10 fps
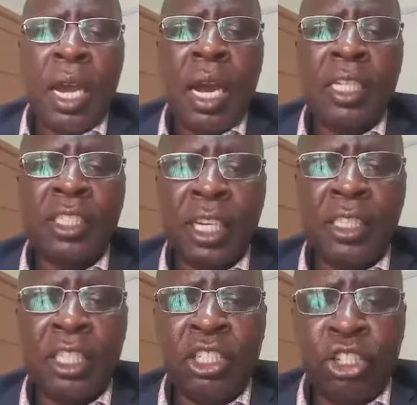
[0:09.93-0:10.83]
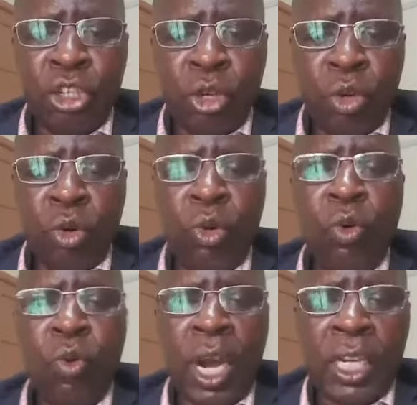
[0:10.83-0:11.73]
a church NGO
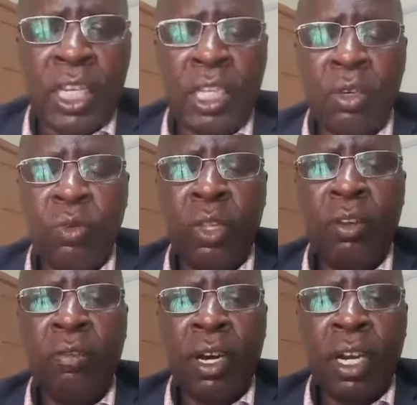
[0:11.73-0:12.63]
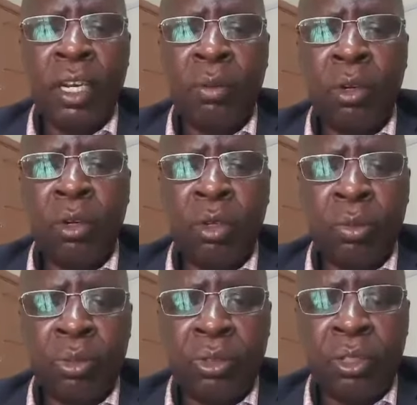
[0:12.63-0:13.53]
working with the vulnerable
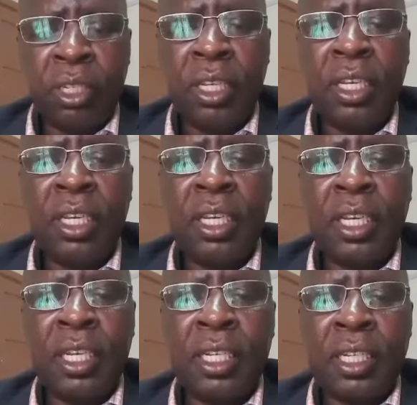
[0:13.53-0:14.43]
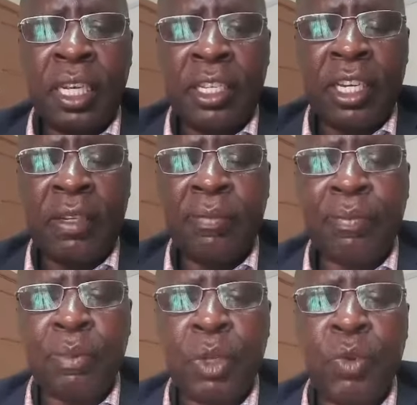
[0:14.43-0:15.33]
groups in Kenya.
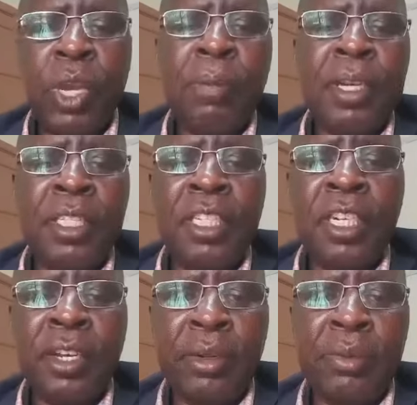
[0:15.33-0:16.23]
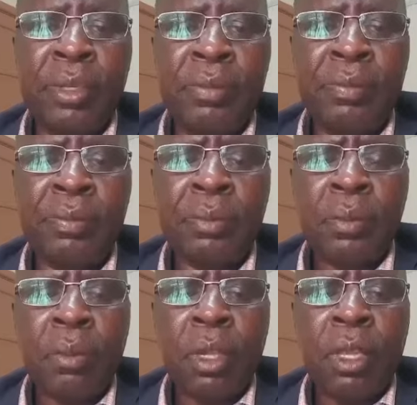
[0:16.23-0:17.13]
We are based in Nairobi.
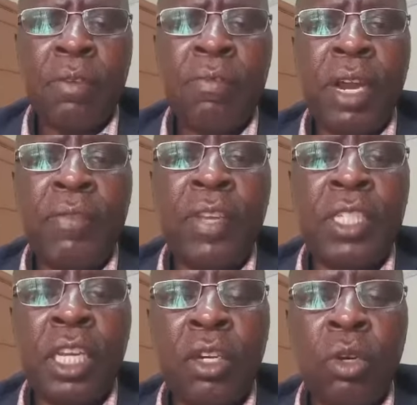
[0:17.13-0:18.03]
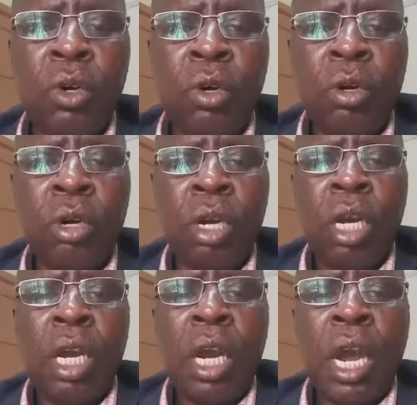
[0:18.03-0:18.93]
5 years ago,
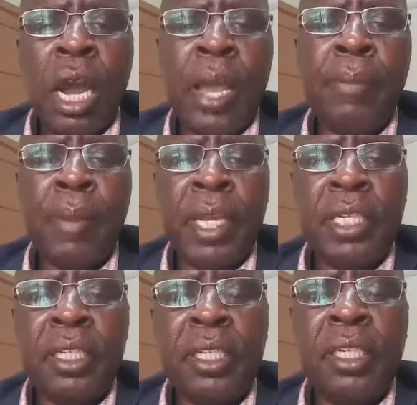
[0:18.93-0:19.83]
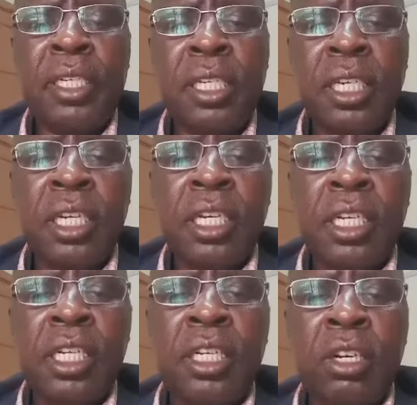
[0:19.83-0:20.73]
I met
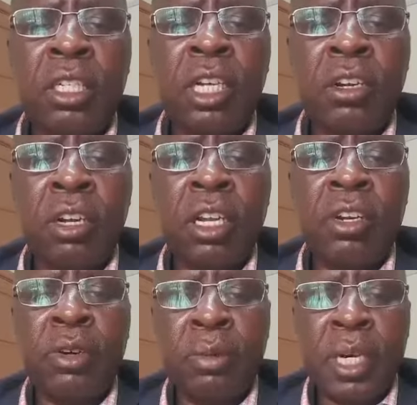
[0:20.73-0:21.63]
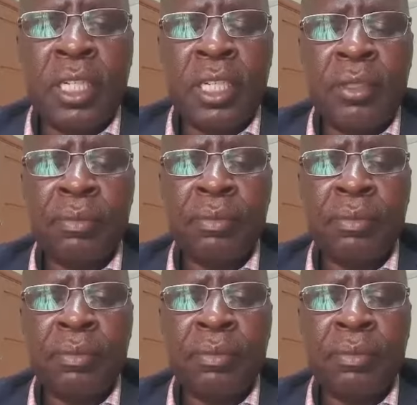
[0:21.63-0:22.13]
Dr. Rollan Robert.